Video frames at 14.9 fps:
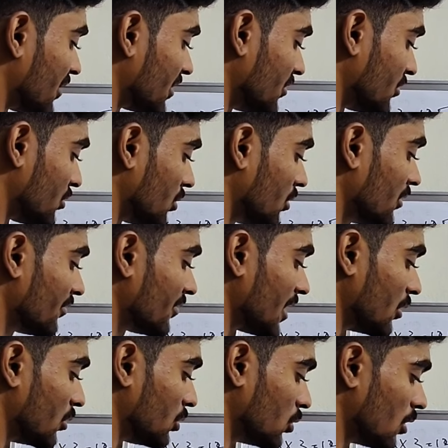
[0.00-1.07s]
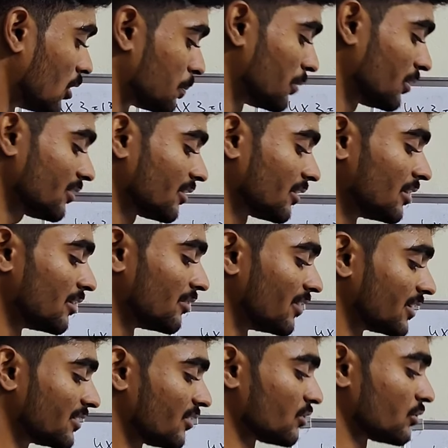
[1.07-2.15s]
For this node we have two outputs.
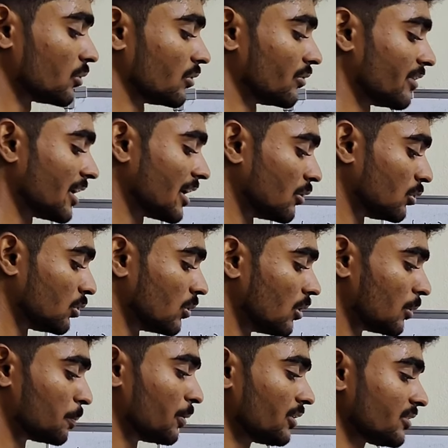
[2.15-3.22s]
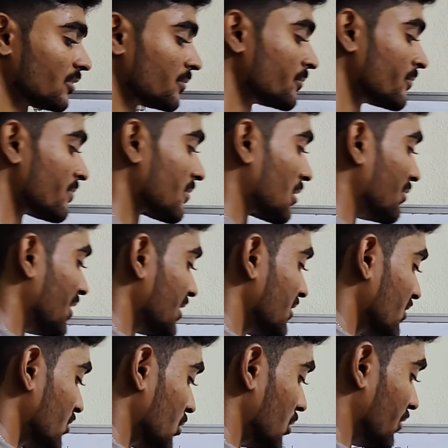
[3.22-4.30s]
For this node we have two outputs. For
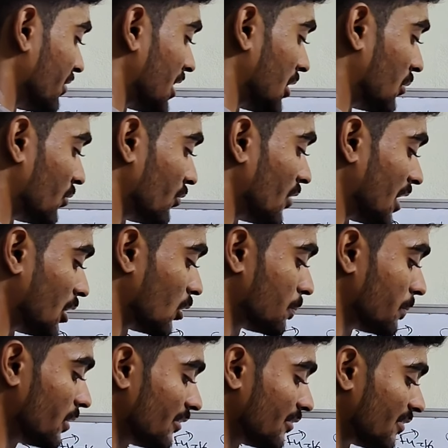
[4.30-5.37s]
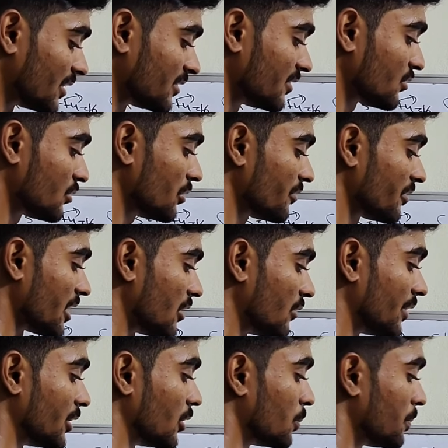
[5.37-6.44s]
this node we have one output. For this node we
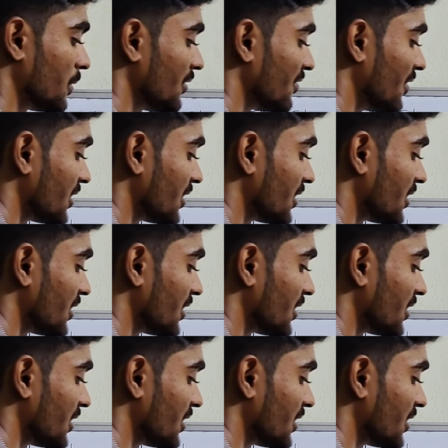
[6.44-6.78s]
have one output.